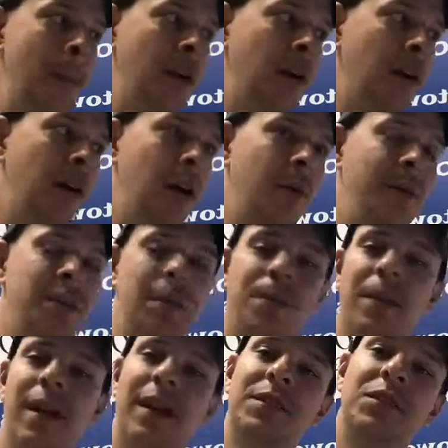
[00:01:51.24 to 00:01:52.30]
a
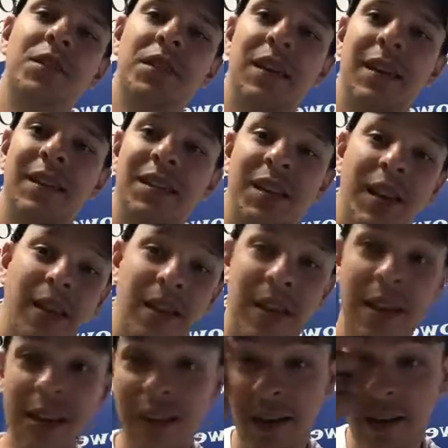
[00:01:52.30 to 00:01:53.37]
different exercise
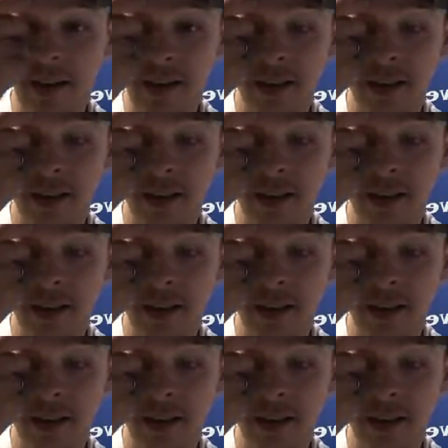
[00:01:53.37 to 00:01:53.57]
technique.